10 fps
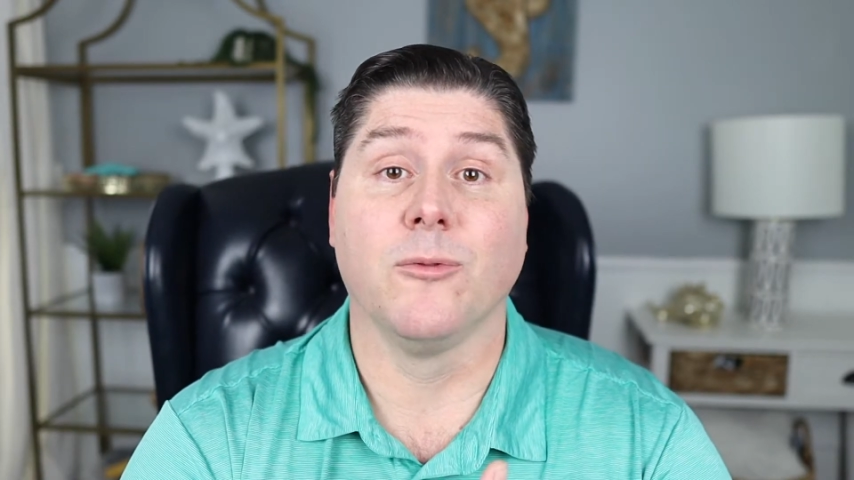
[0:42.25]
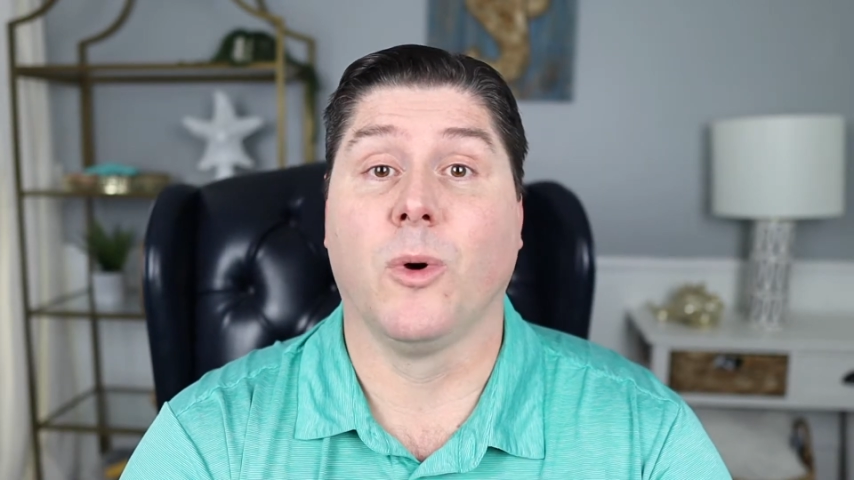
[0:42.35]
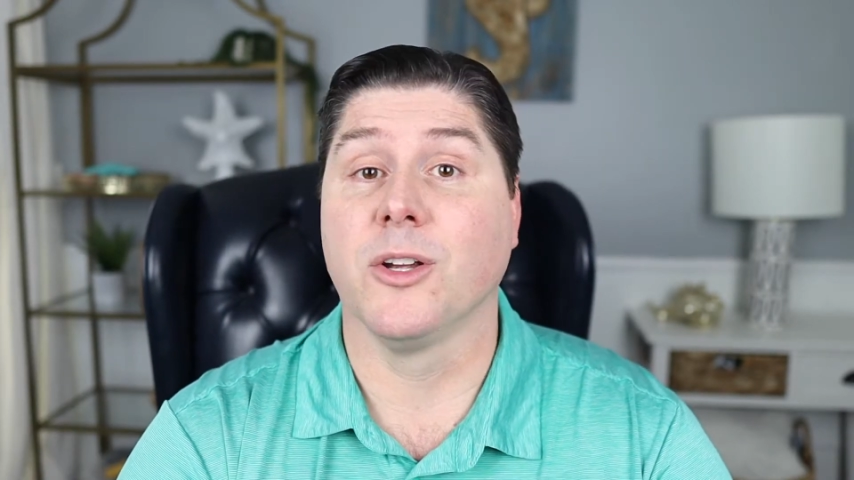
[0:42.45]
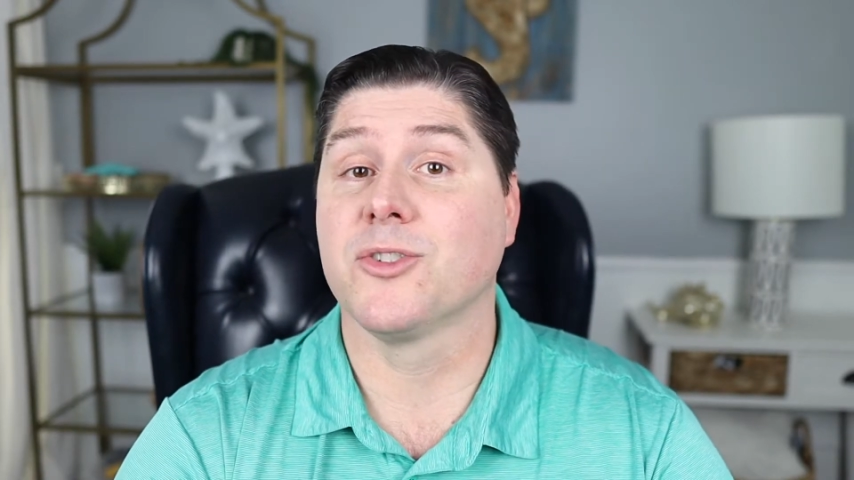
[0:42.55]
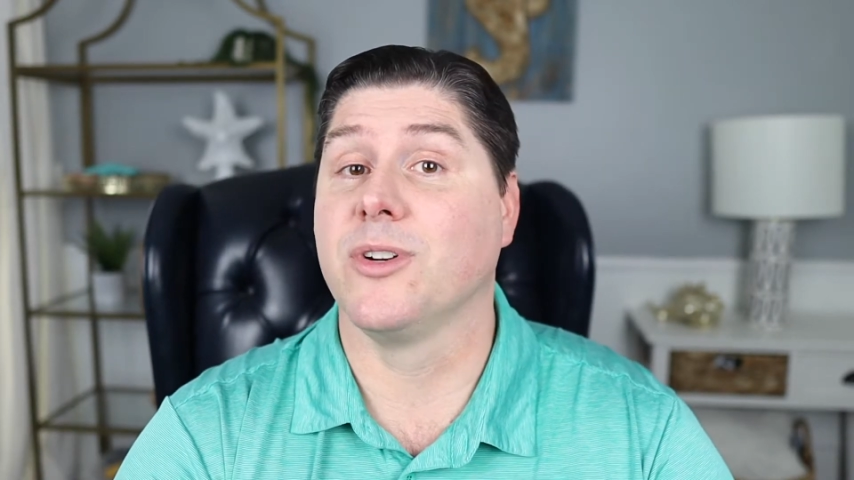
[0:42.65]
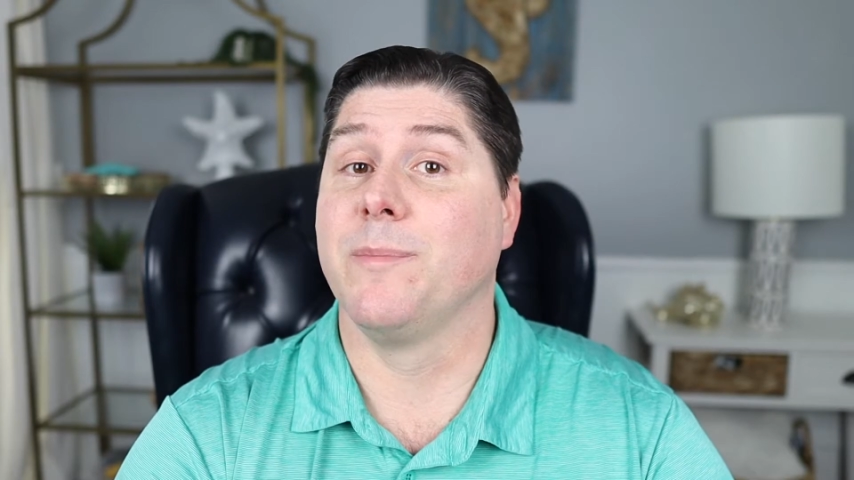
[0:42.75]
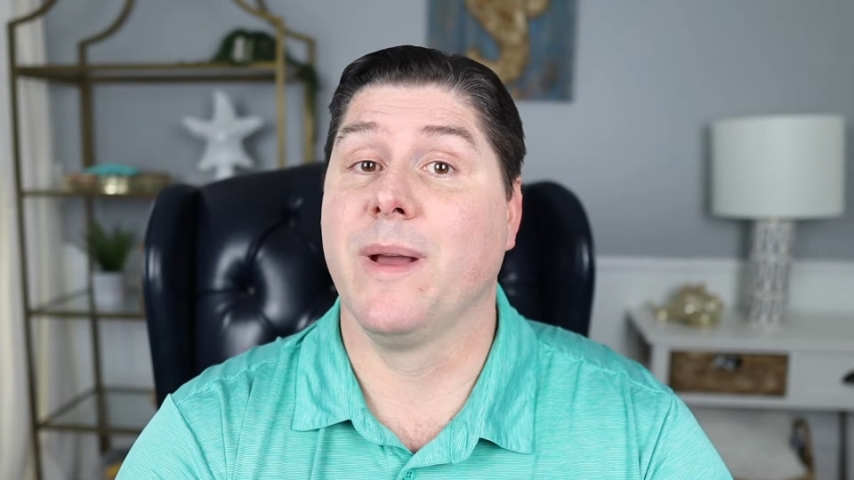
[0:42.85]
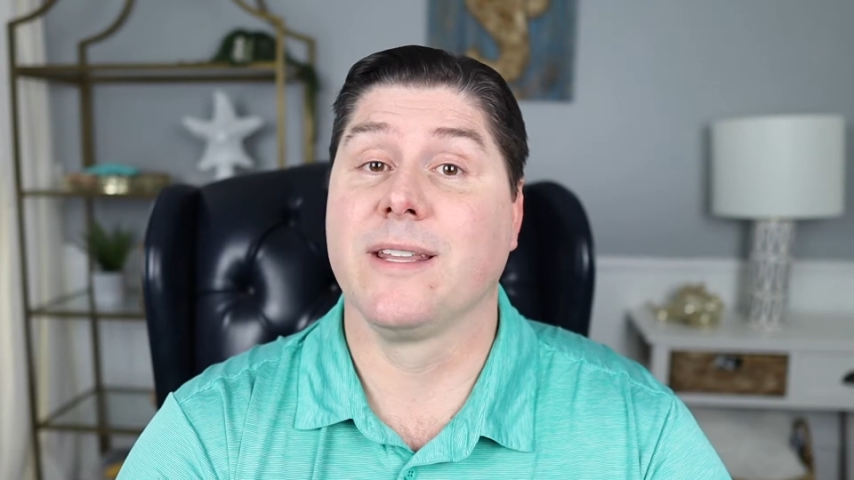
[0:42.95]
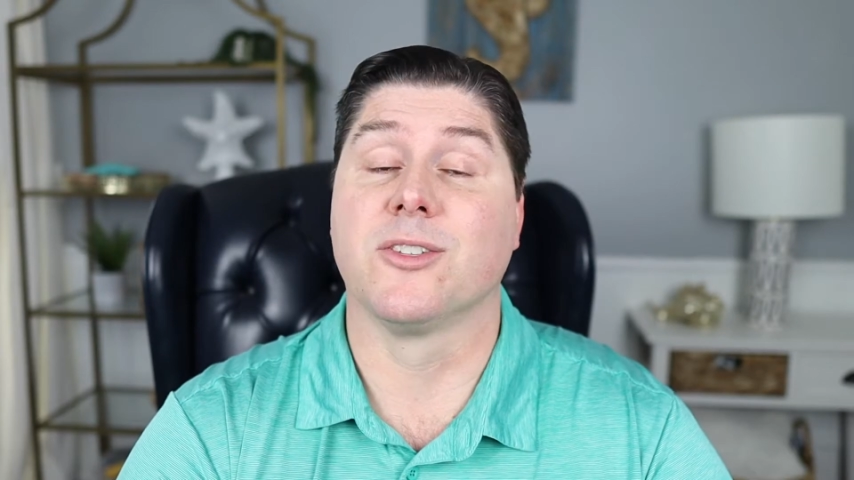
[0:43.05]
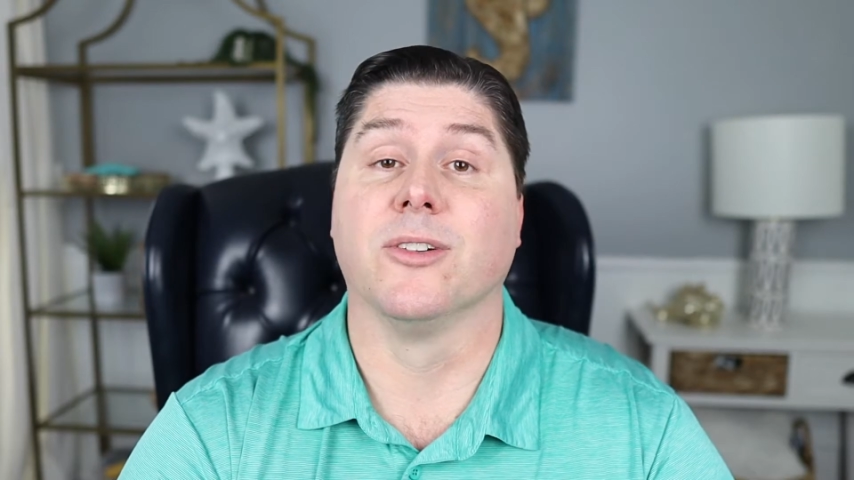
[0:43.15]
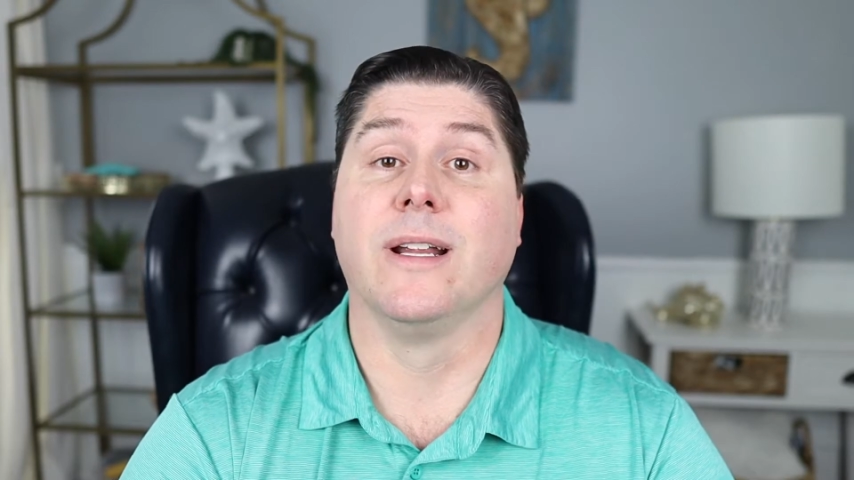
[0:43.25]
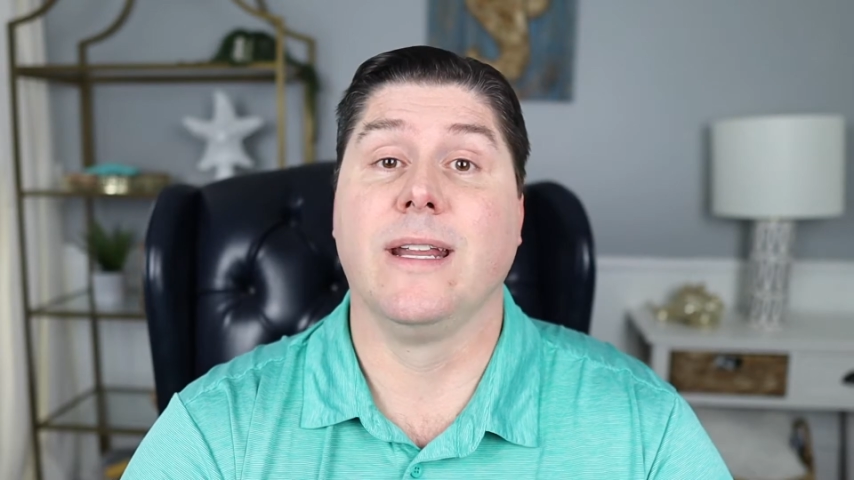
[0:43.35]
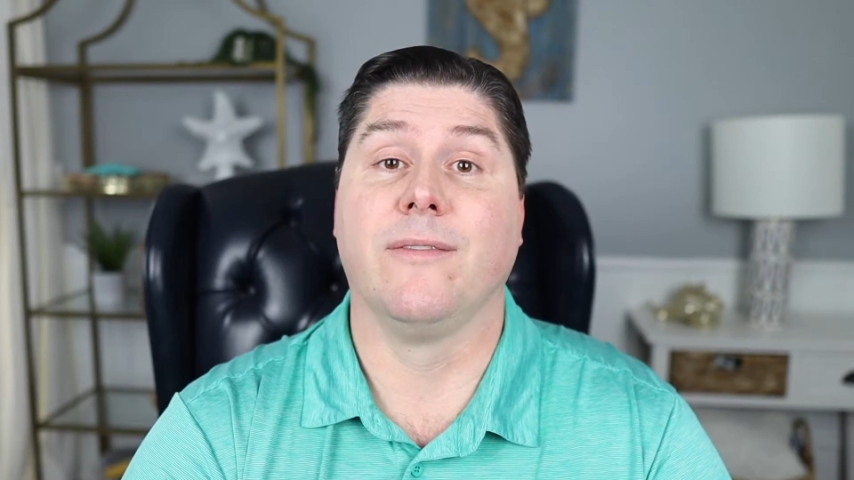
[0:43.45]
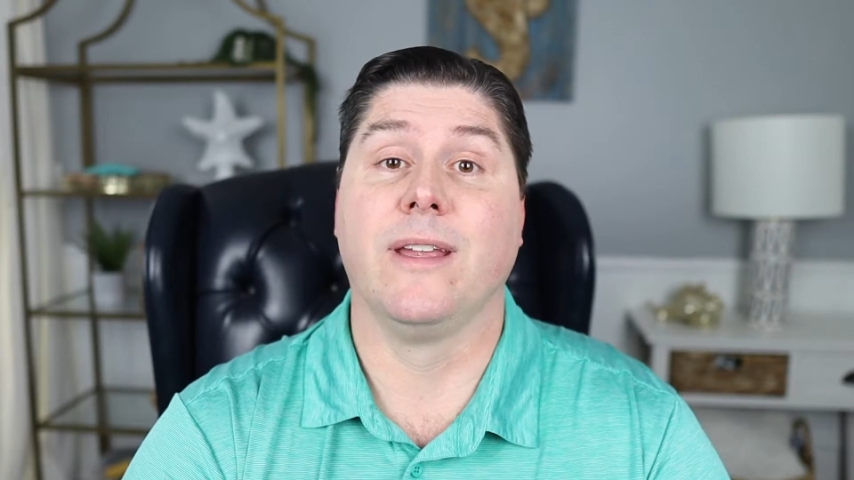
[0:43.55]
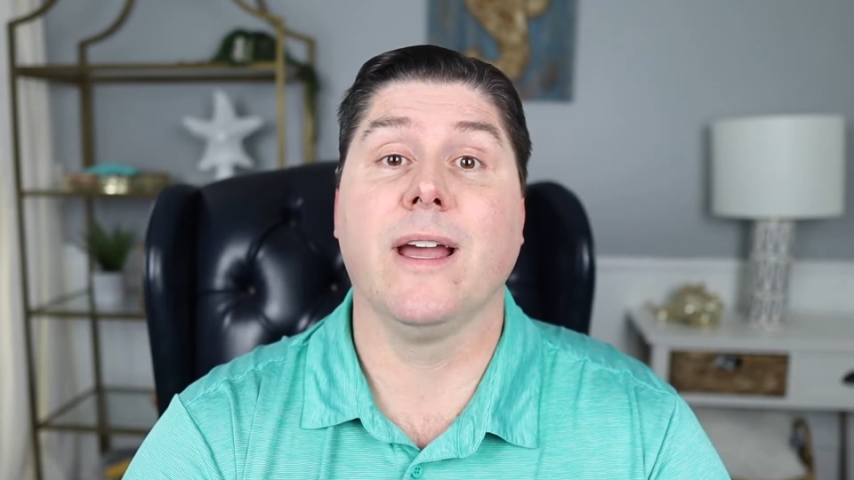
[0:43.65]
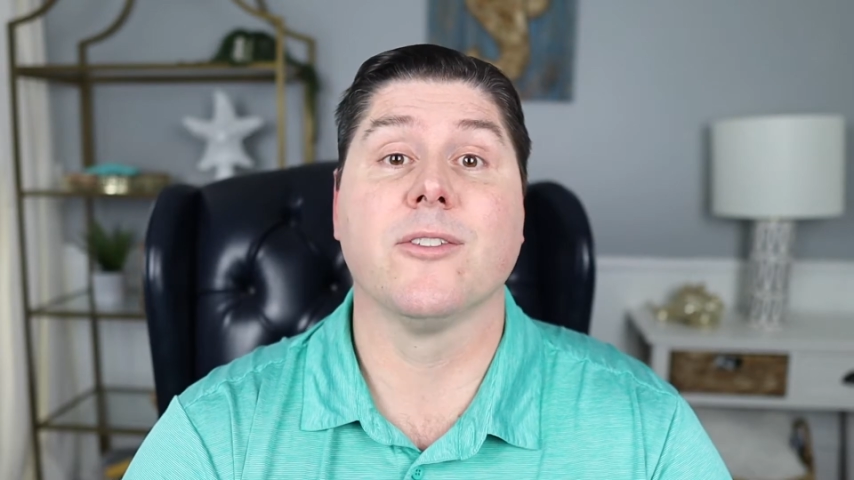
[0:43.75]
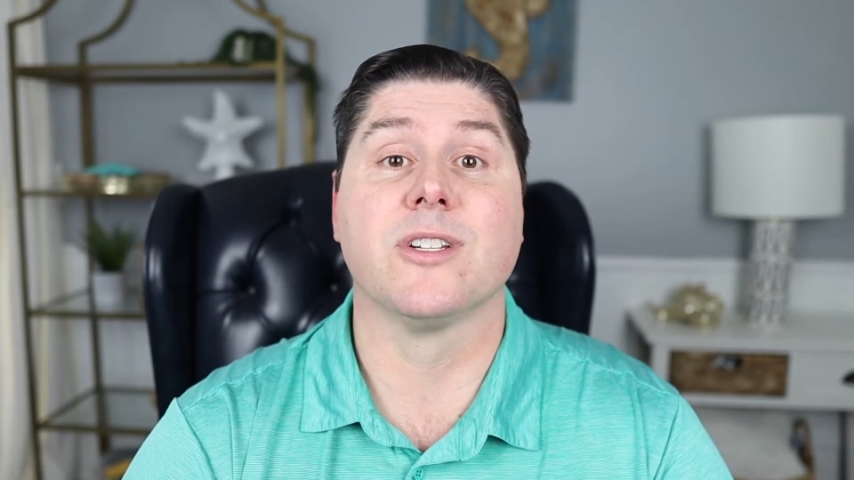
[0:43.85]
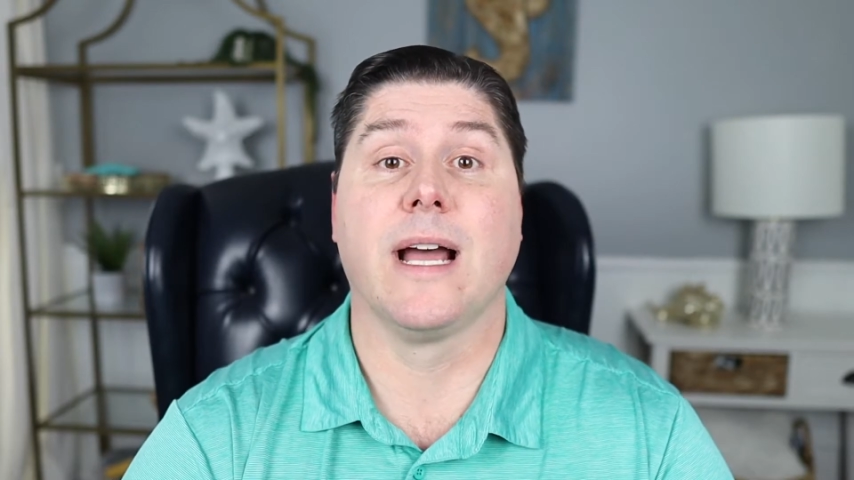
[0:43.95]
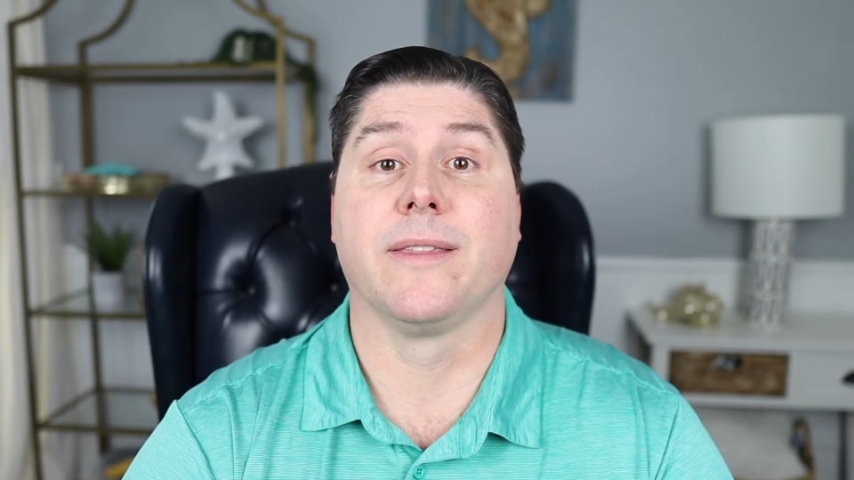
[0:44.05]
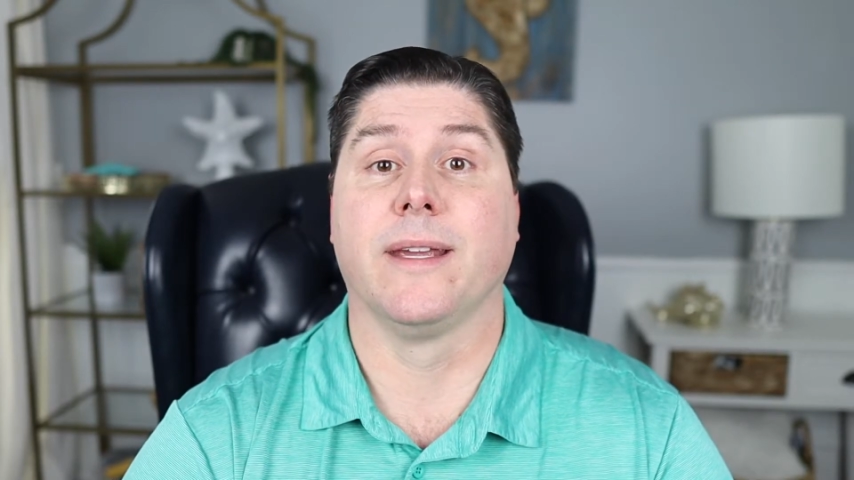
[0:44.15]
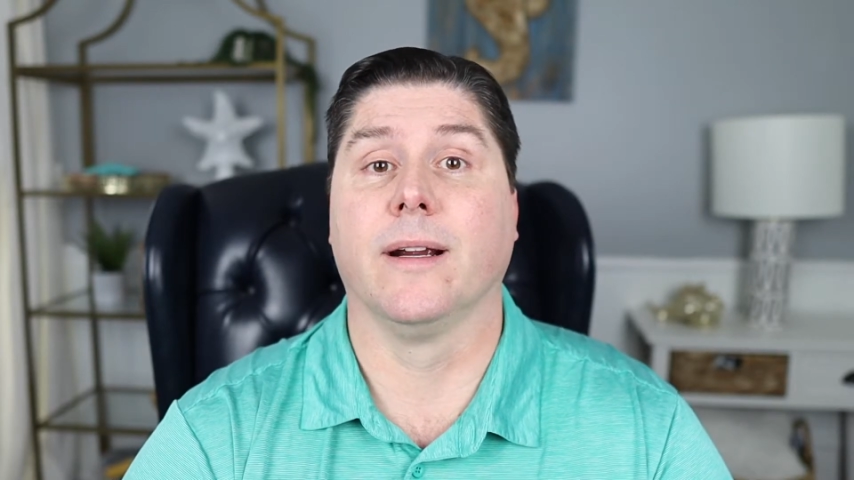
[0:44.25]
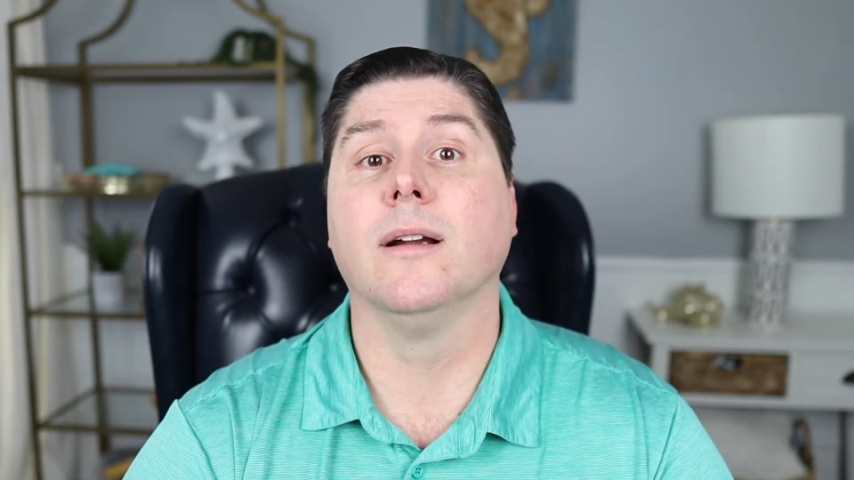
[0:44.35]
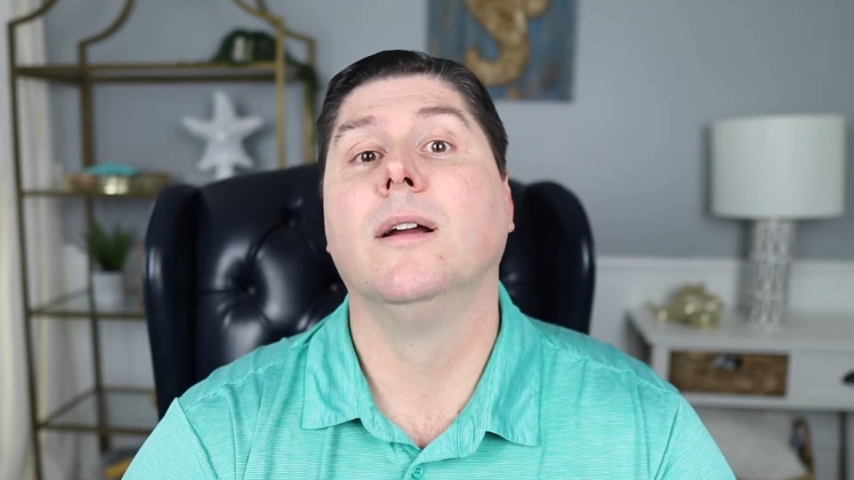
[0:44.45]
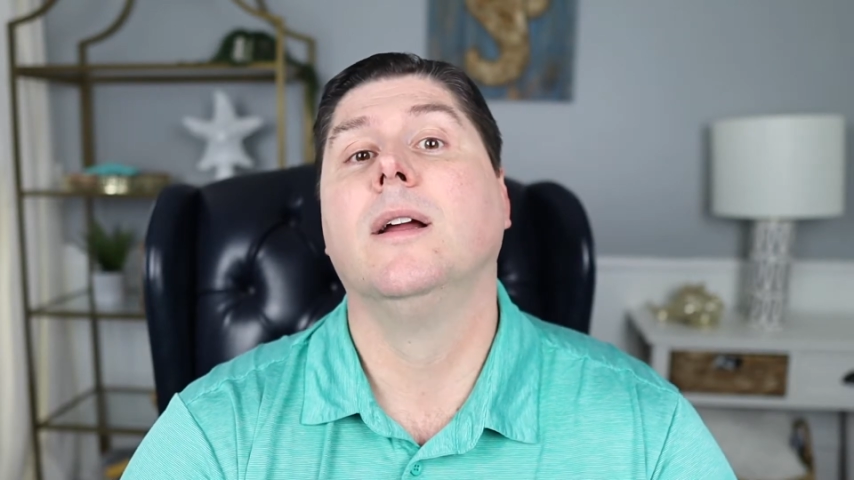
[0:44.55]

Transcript: Wall Street Bets, or any of the others out there,